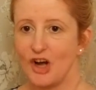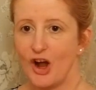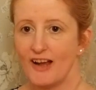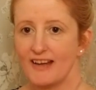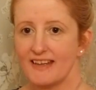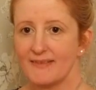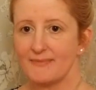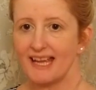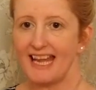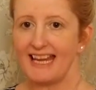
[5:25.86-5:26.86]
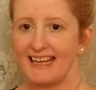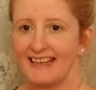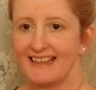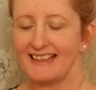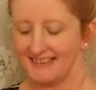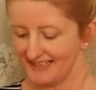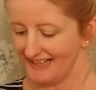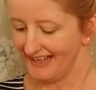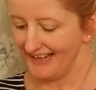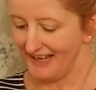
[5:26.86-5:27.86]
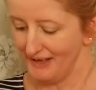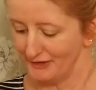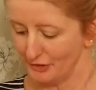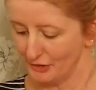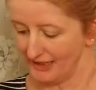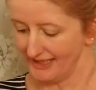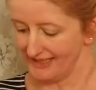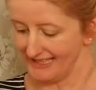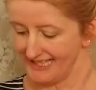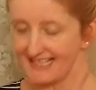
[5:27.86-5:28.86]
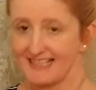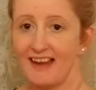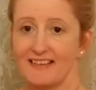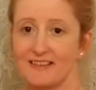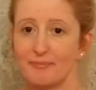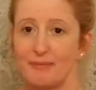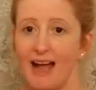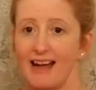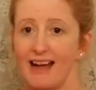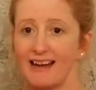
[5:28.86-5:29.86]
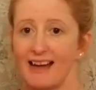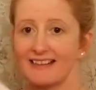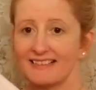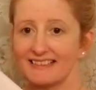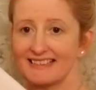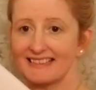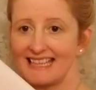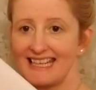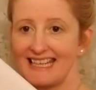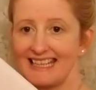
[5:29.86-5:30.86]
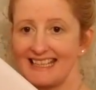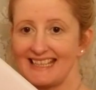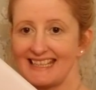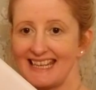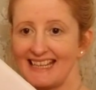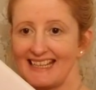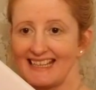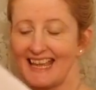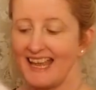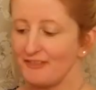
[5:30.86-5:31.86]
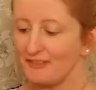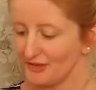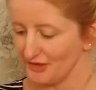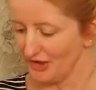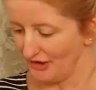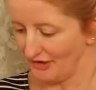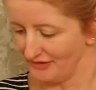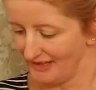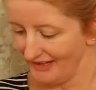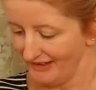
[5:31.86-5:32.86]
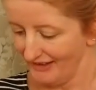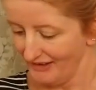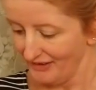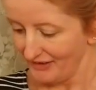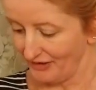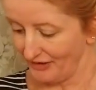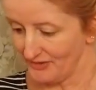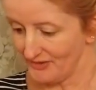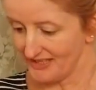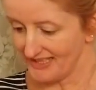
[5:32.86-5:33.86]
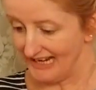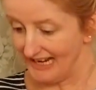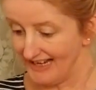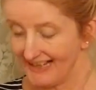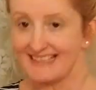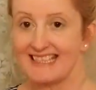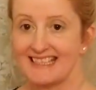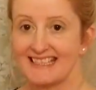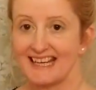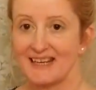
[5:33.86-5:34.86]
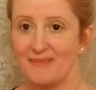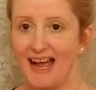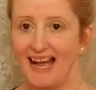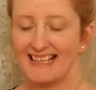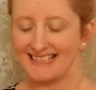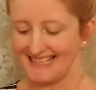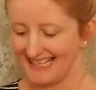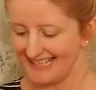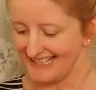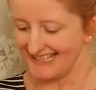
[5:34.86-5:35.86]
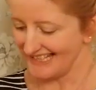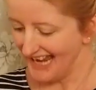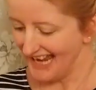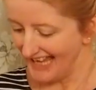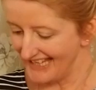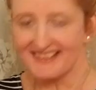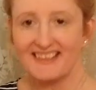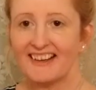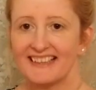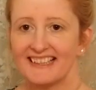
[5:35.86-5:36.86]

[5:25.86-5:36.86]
time, and looking inside the box, it is getting ever so closer as each day passes, and there's not